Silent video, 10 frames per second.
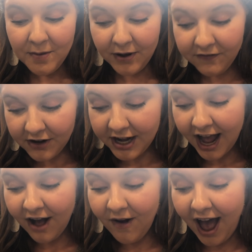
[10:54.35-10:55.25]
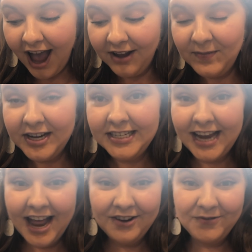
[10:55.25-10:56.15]
But for now, I am
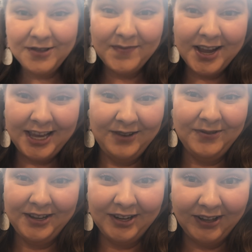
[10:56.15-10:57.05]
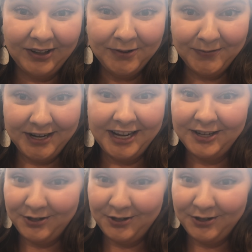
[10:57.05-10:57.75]
content with my cute little reading